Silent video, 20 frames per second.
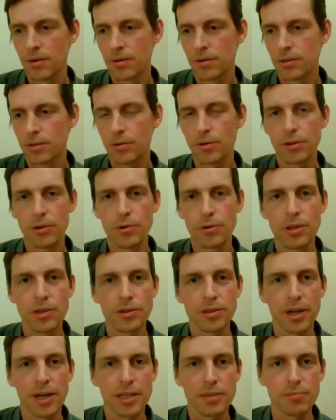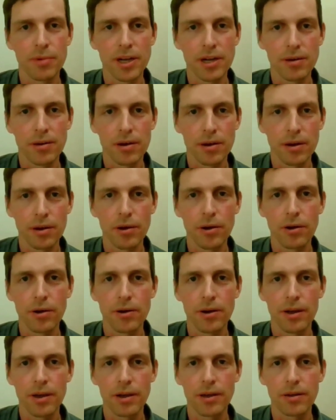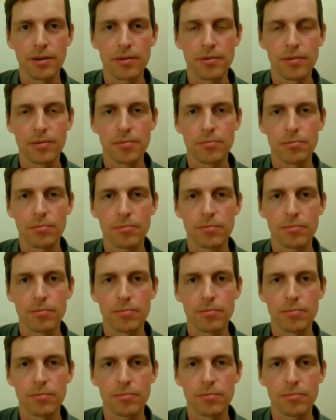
nucleotides might occur in